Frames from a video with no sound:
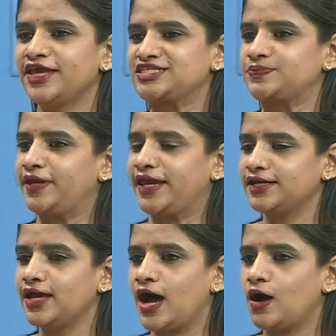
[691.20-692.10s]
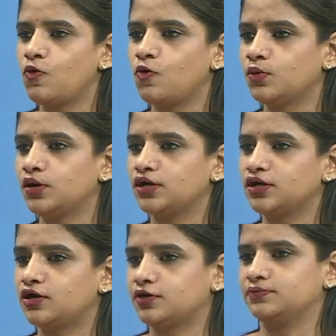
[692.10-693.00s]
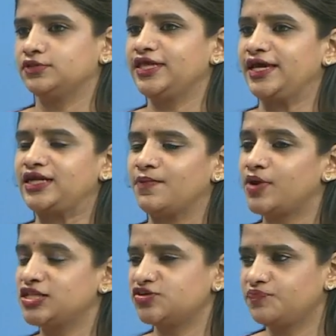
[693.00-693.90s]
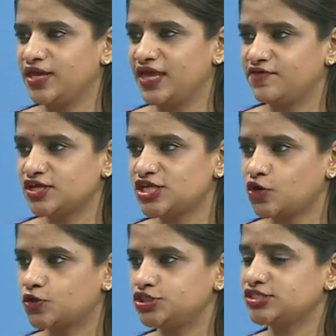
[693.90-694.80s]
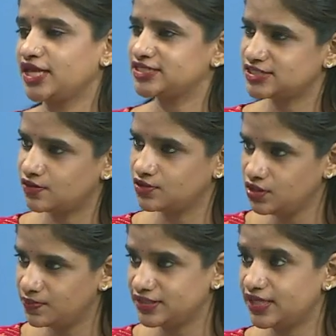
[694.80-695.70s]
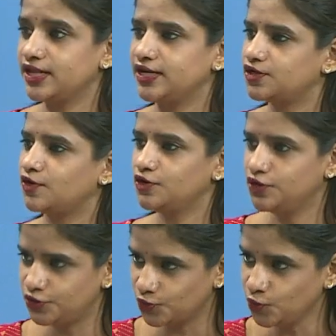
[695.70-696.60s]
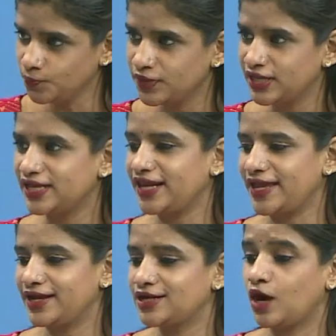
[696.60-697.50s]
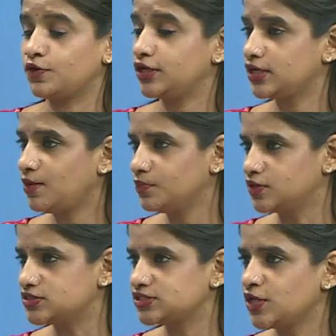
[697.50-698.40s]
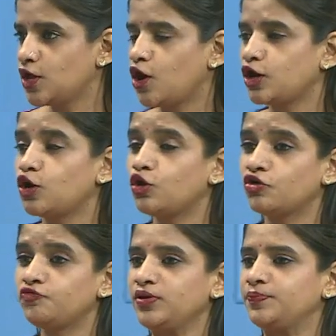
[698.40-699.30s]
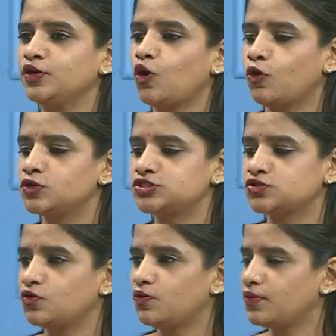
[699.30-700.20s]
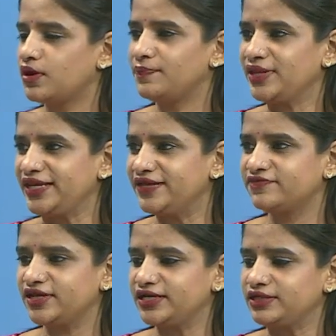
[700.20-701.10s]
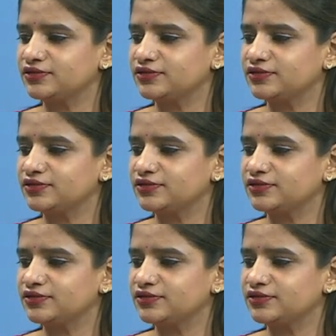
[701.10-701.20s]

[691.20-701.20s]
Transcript: explained how their compulsive behaviors are not just external, but they're internal too, like counting numbers. Yeah. A lot of people also believe in,